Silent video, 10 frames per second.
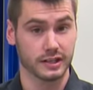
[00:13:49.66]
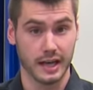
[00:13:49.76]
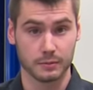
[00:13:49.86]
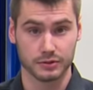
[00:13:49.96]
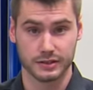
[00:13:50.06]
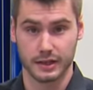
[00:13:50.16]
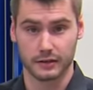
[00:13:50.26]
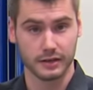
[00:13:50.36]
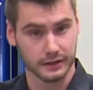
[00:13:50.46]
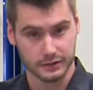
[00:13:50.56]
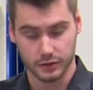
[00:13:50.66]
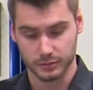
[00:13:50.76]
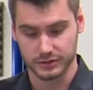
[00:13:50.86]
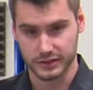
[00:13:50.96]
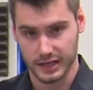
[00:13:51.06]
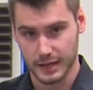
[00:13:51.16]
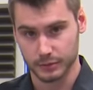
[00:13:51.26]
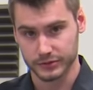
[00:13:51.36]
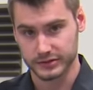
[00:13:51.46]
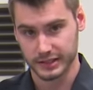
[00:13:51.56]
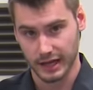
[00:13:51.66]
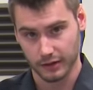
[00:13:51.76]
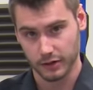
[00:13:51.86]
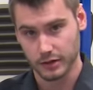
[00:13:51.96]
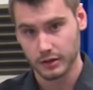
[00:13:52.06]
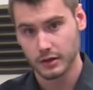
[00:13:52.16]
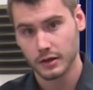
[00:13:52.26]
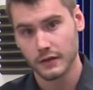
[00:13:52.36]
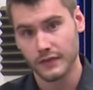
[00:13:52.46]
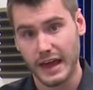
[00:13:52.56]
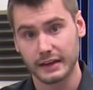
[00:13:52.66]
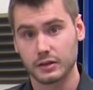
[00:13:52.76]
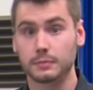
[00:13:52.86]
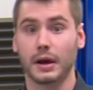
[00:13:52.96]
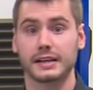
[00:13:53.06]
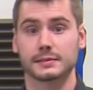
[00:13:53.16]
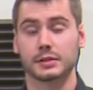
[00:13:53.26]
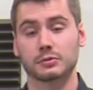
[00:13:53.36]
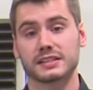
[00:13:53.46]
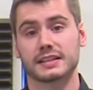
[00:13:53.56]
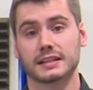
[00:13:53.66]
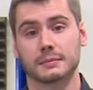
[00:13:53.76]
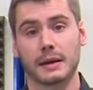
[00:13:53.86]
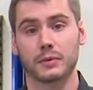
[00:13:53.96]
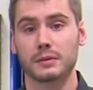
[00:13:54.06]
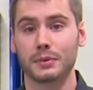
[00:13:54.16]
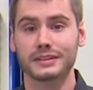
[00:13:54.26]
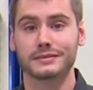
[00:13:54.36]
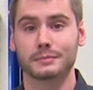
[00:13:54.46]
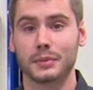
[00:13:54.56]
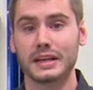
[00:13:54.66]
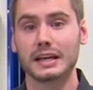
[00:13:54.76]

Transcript: cables together, not the terminals, the cables together. That could possibly reset the memory, but being on